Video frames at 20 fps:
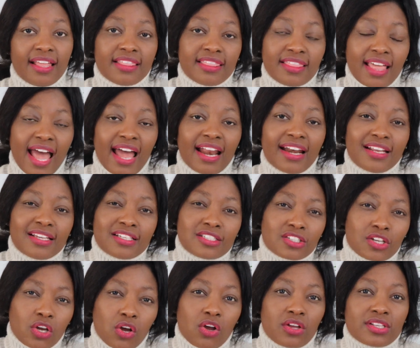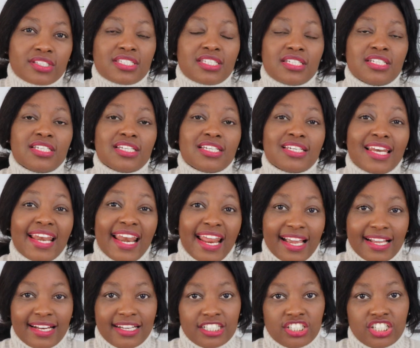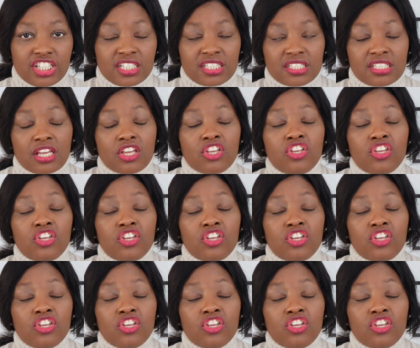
That is considered negligence.